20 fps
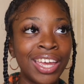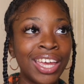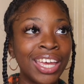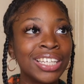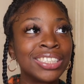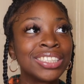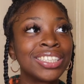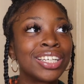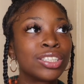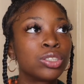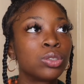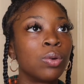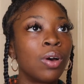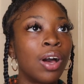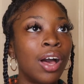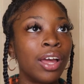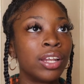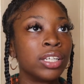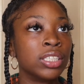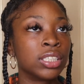It's not too
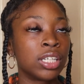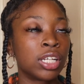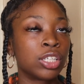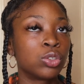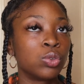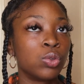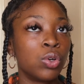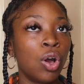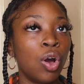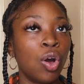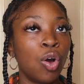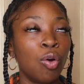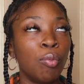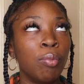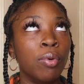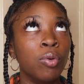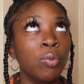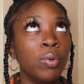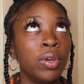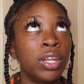hot and it's not too cold.
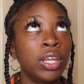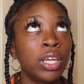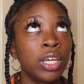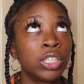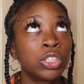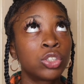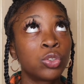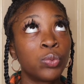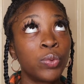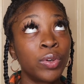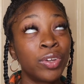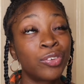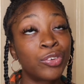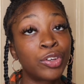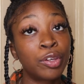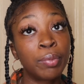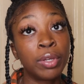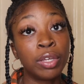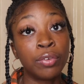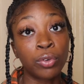But when it gets to winter,
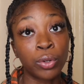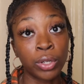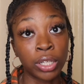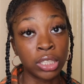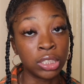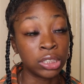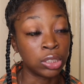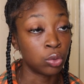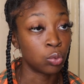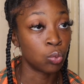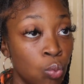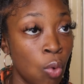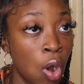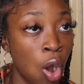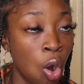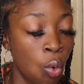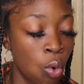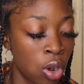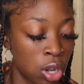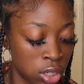it be freezing.
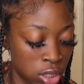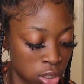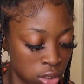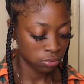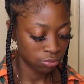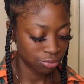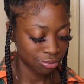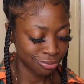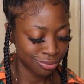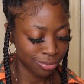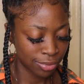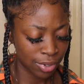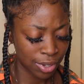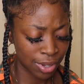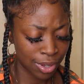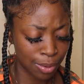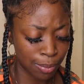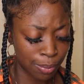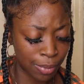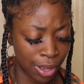Whoa.
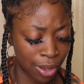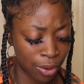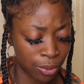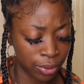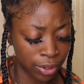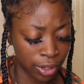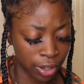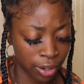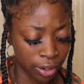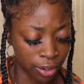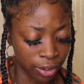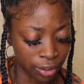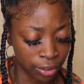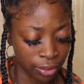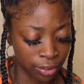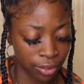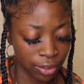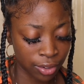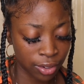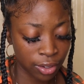I don't care.
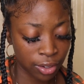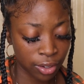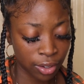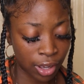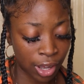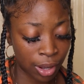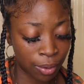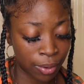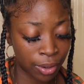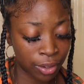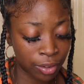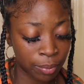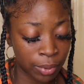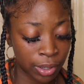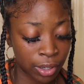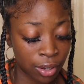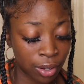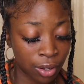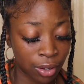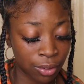I'd rather be
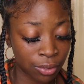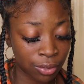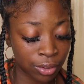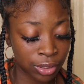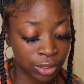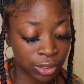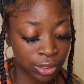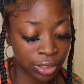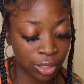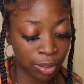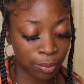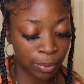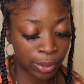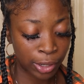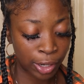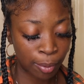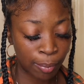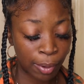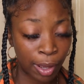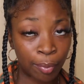cold in summer.
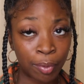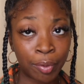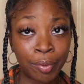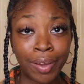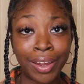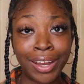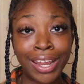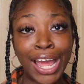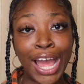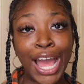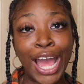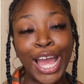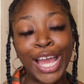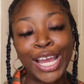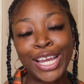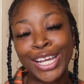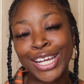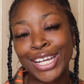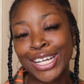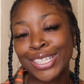Everybody be ready.
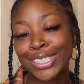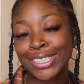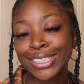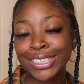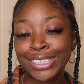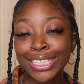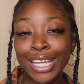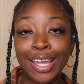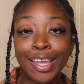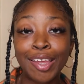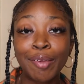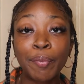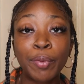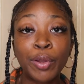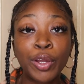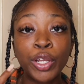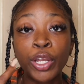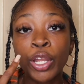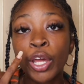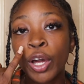Hot girl
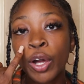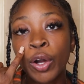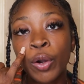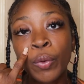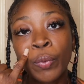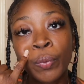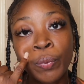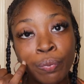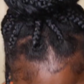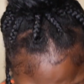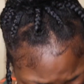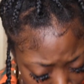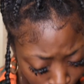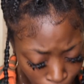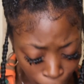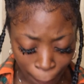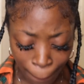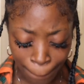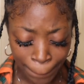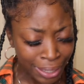summer. No.
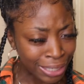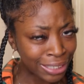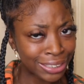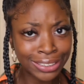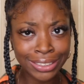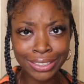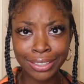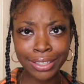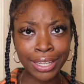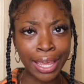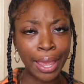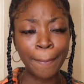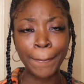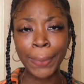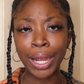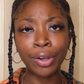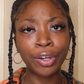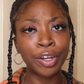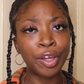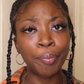So a bitch can
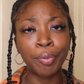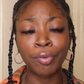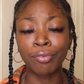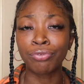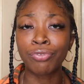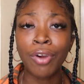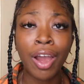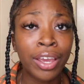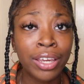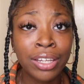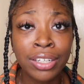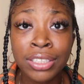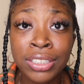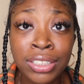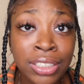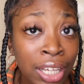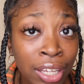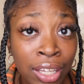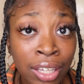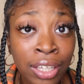burn up and fry in the
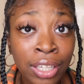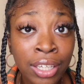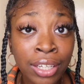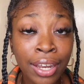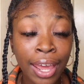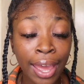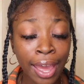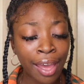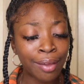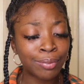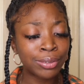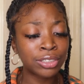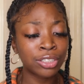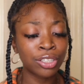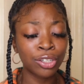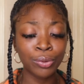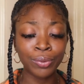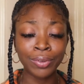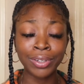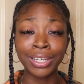sun.
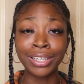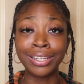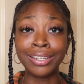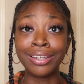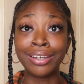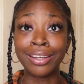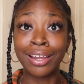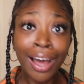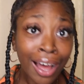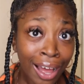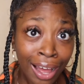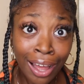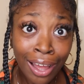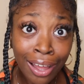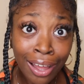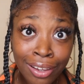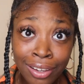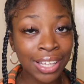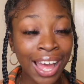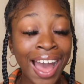Absolutely not.
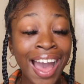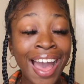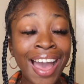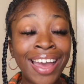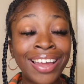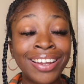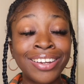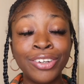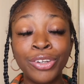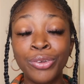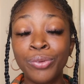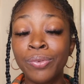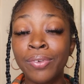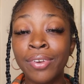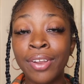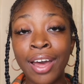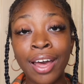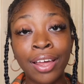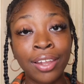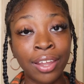I do
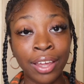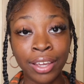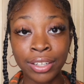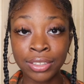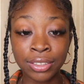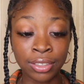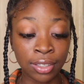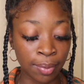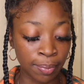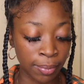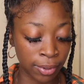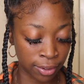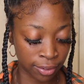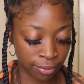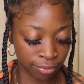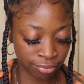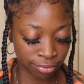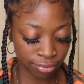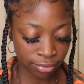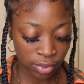not like summer.
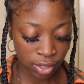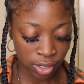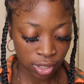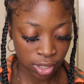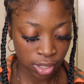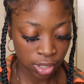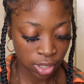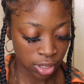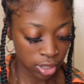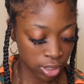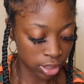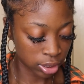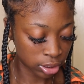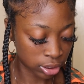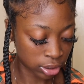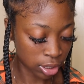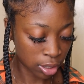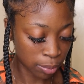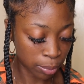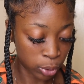
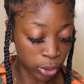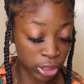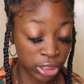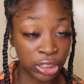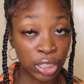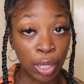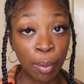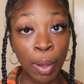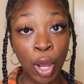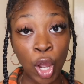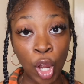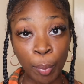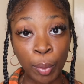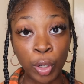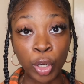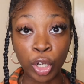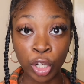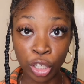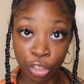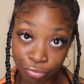Summer is a bummer.
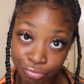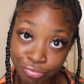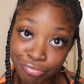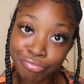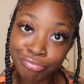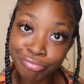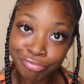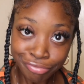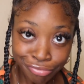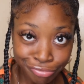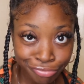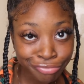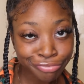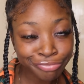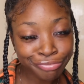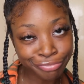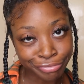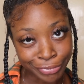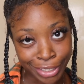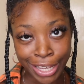
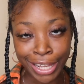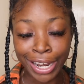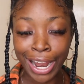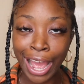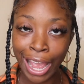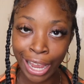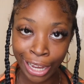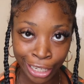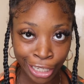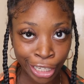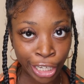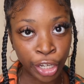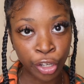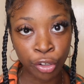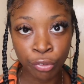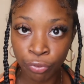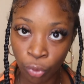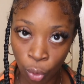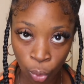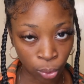And I ain't
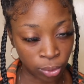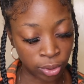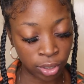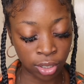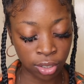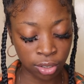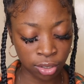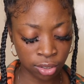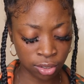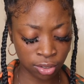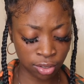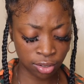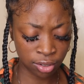here for it.